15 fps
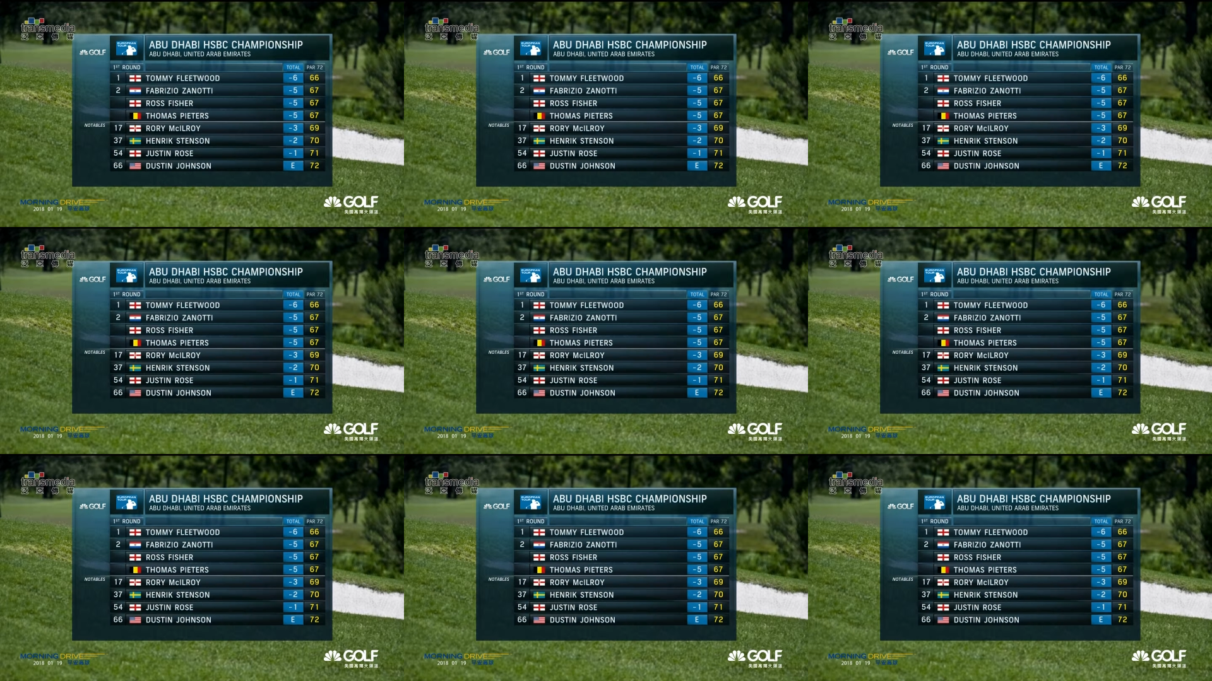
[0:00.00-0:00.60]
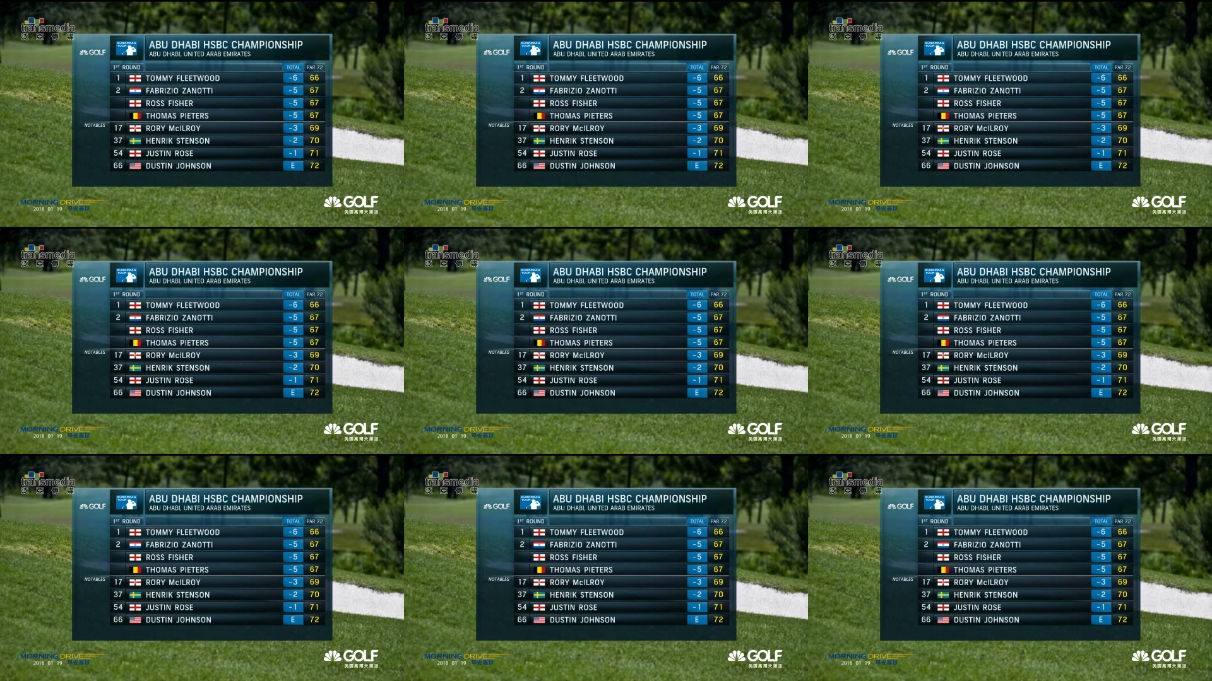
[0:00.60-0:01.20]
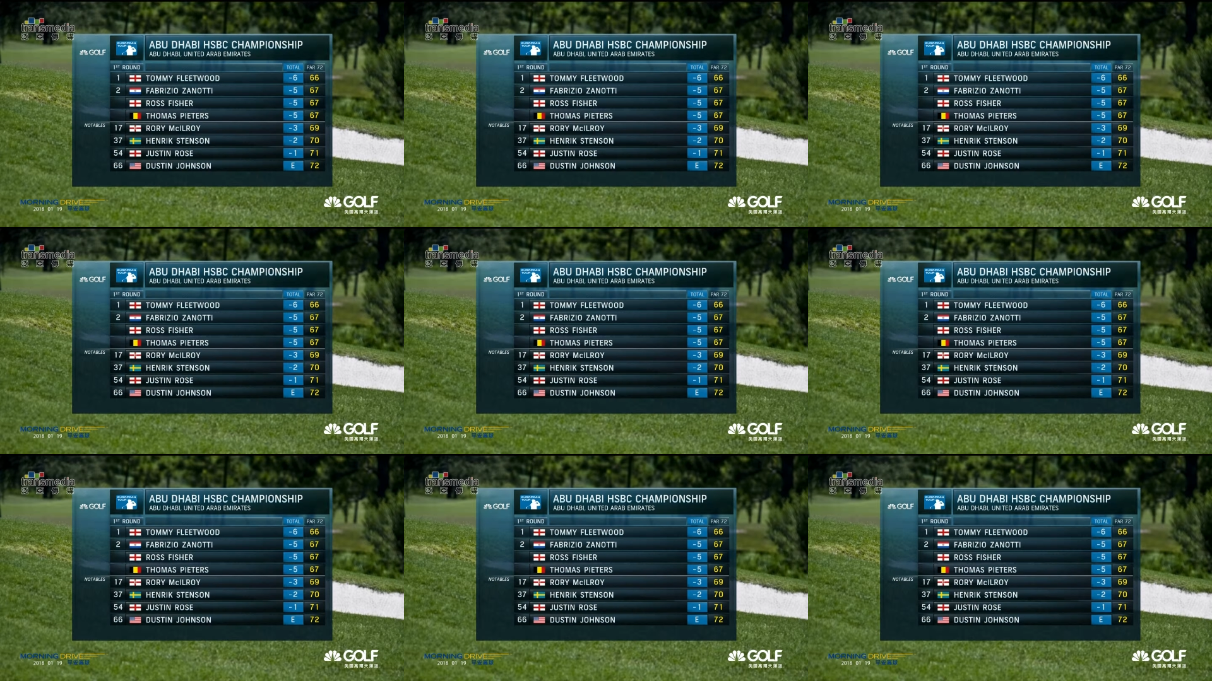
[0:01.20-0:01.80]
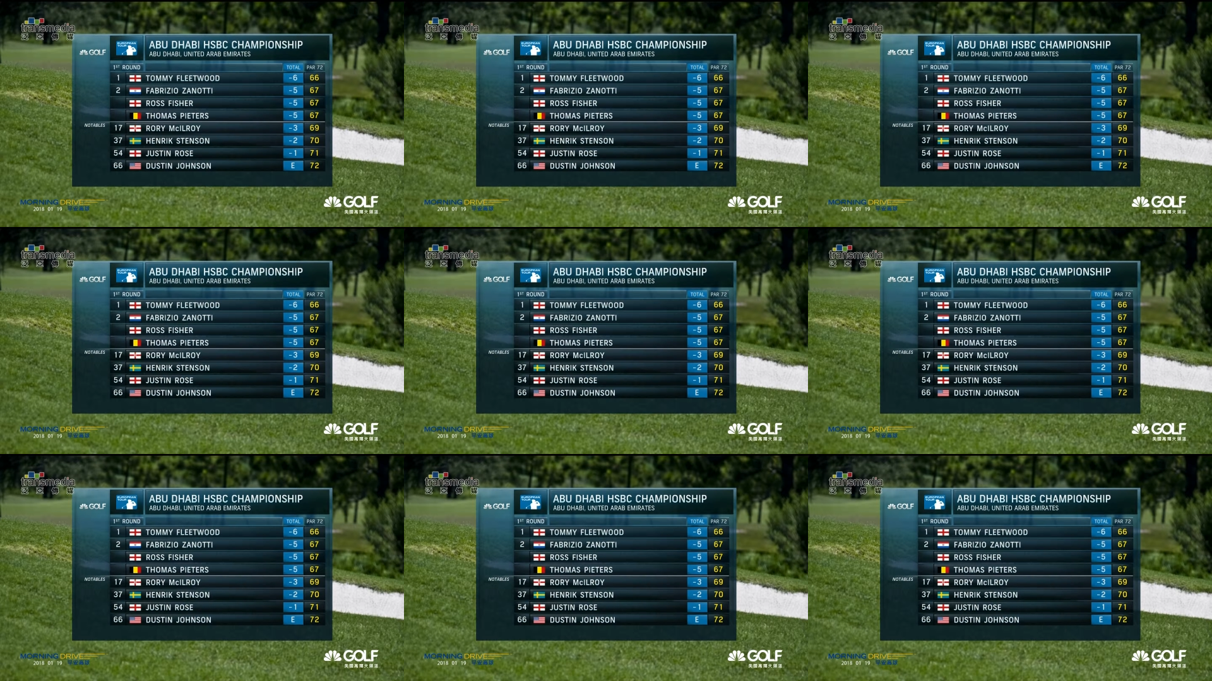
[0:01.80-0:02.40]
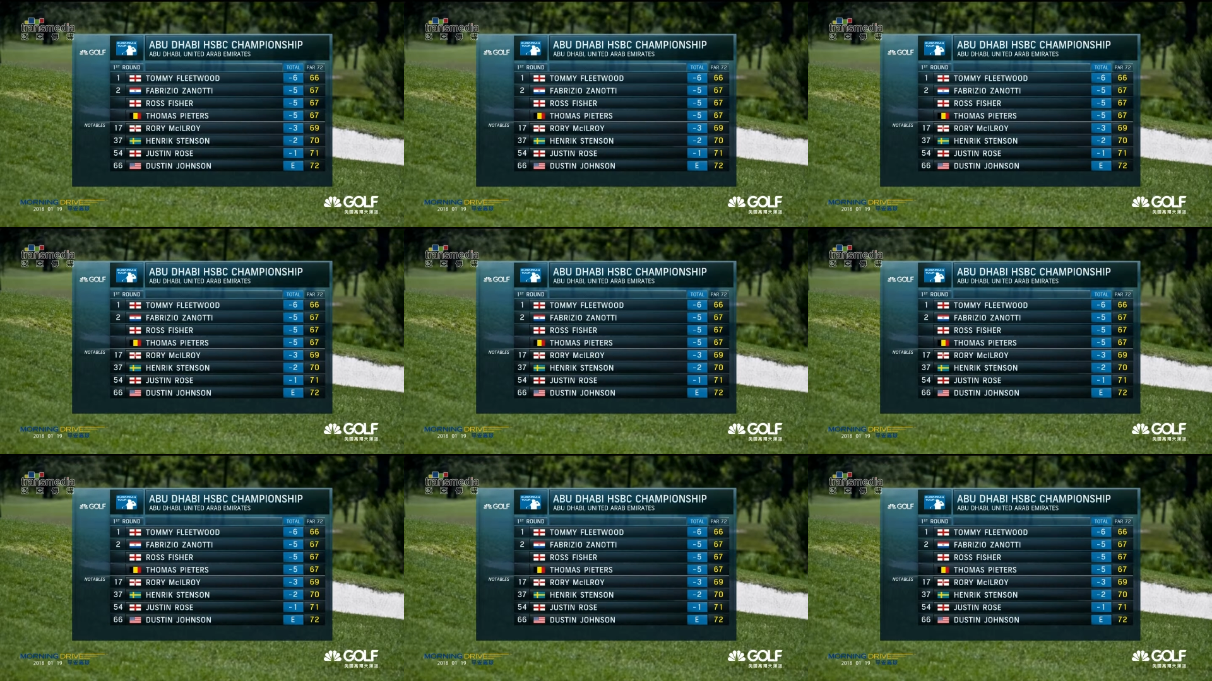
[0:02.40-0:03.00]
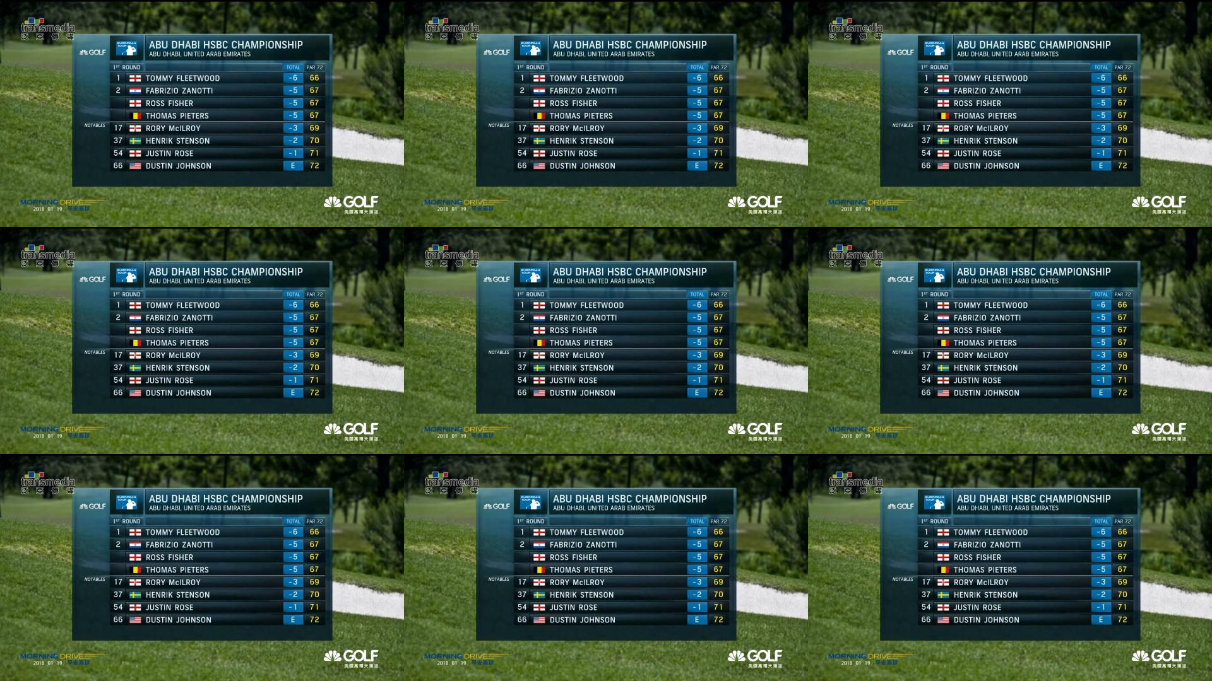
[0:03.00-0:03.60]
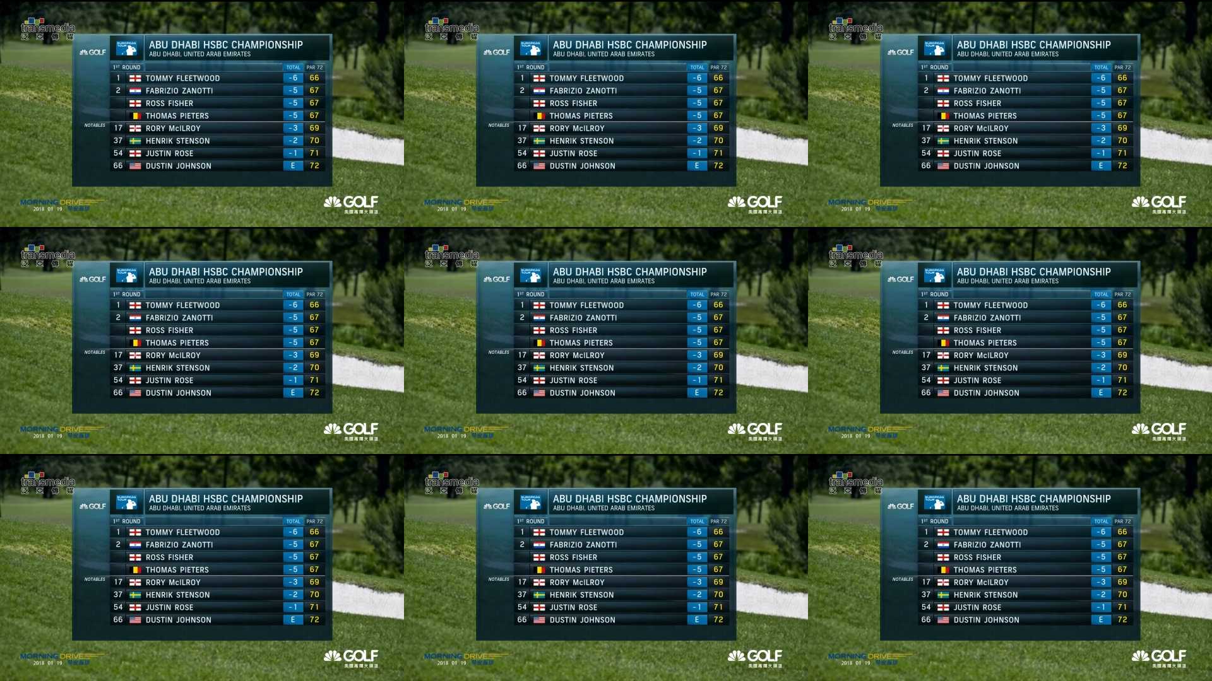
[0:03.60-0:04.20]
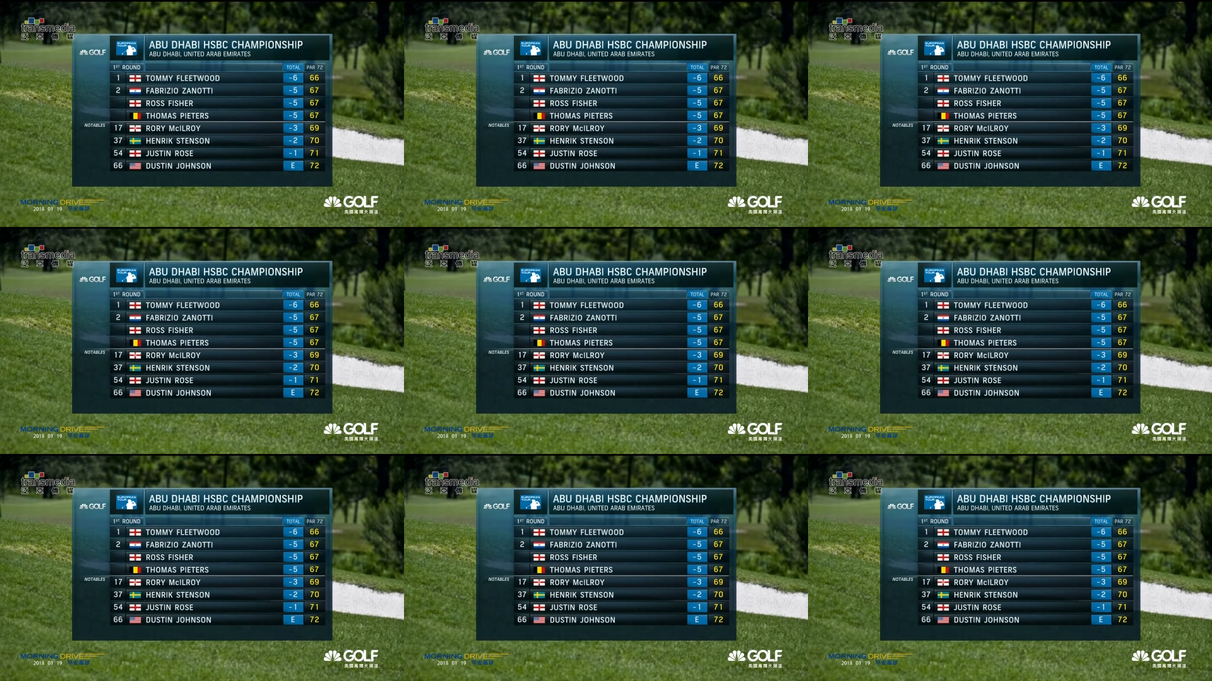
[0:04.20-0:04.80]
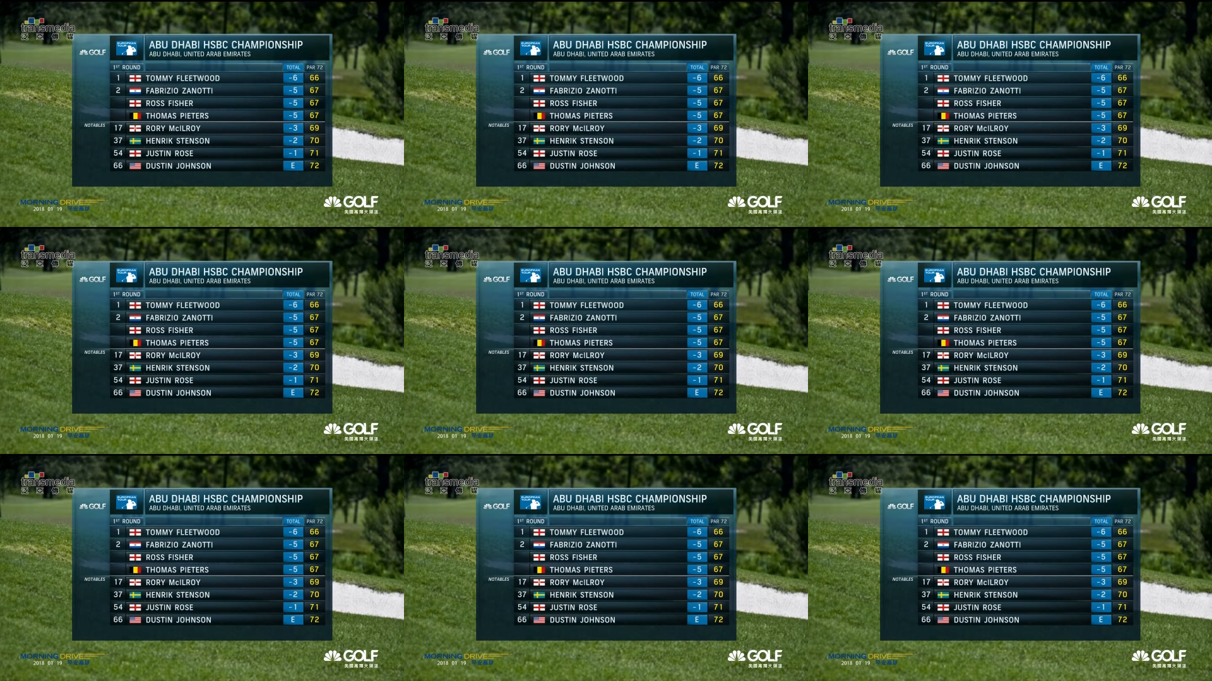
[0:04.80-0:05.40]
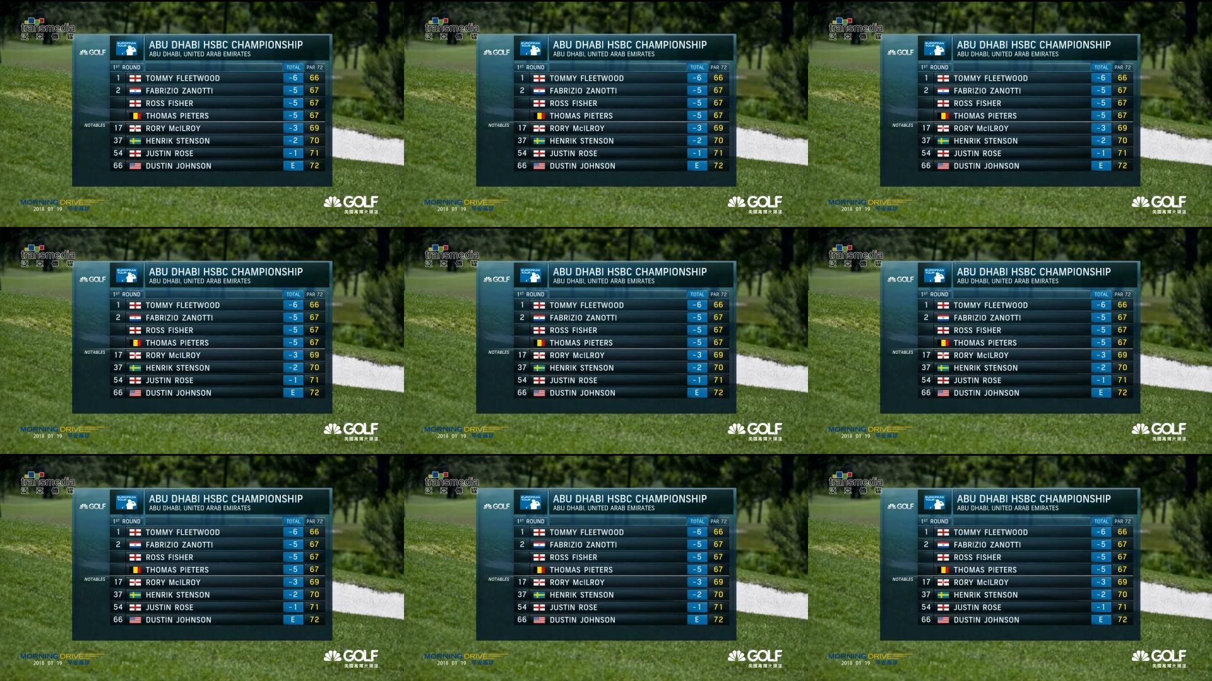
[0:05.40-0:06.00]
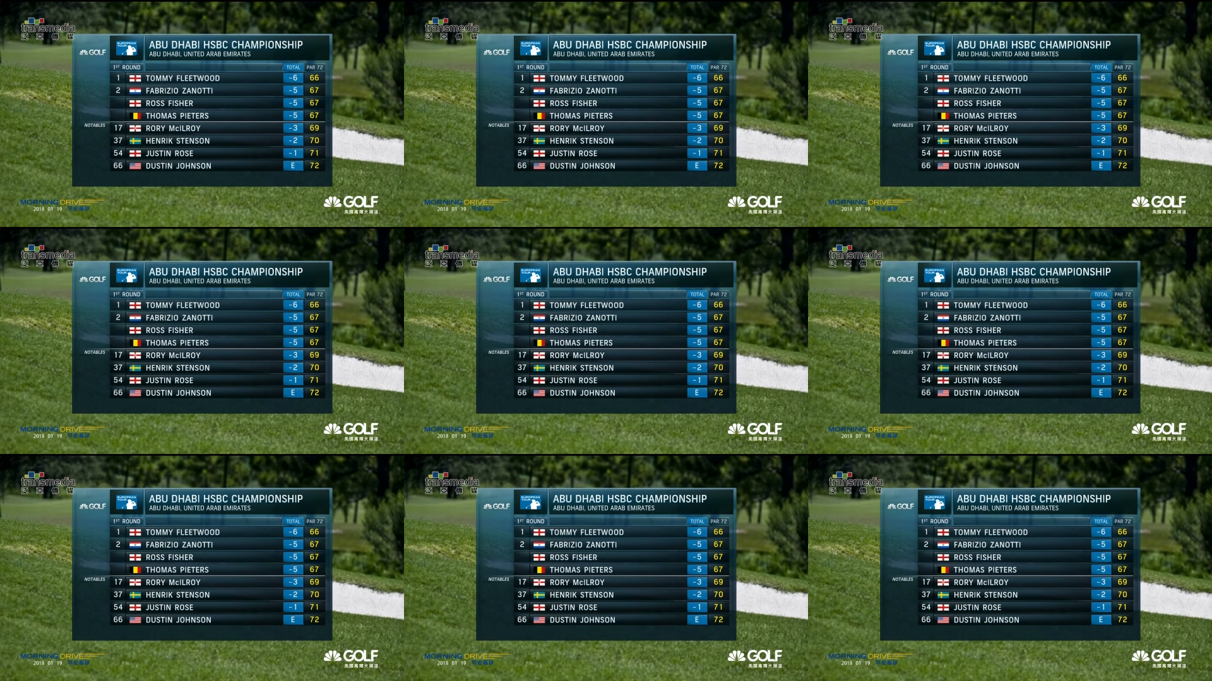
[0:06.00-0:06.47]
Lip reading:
Nobody's mouth can be seen.